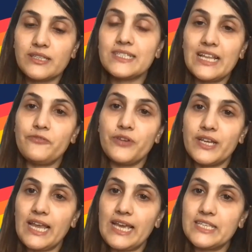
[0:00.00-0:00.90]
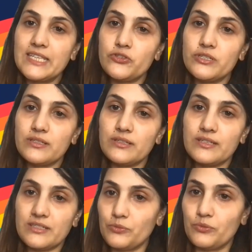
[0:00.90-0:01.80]
the self-realization
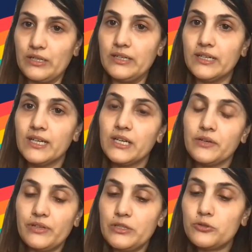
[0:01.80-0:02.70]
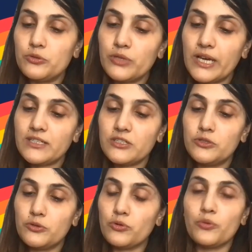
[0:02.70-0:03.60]
is the word. When you do that,
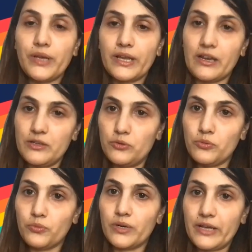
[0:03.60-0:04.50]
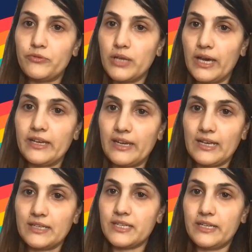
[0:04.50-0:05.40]
you know, where are you? What have you done in
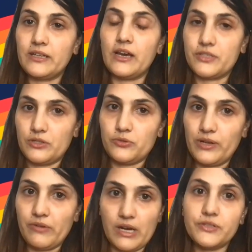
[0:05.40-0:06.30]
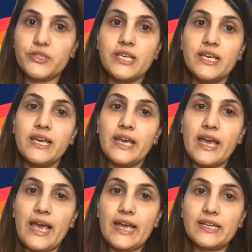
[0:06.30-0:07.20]
last 8 hours and 12 hours?
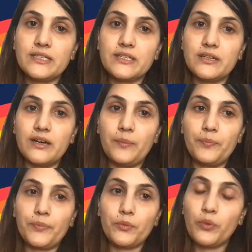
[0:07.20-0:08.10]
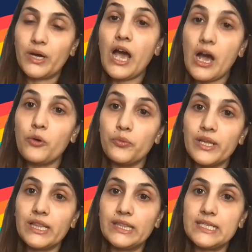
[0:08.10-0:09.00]
and how
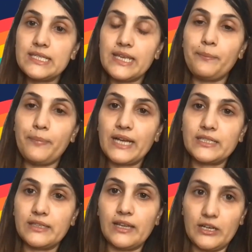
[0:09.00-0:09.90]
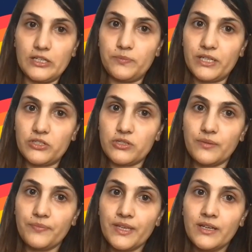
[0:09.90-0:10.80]
will this impact in the larger picture?
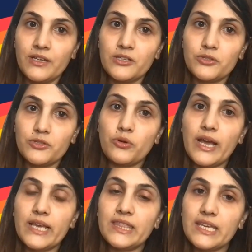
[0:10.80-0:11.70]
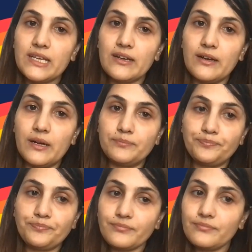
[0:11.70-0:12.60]
So I think,
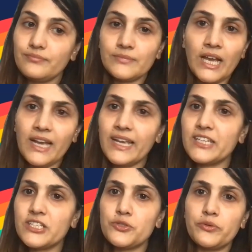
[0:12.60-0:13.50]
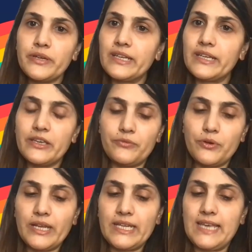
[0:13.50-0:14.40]
again, just to quickly give
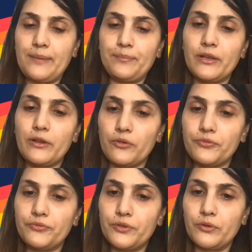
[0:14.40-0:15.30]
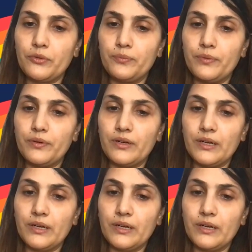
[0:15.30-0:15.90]
you an example of, you know,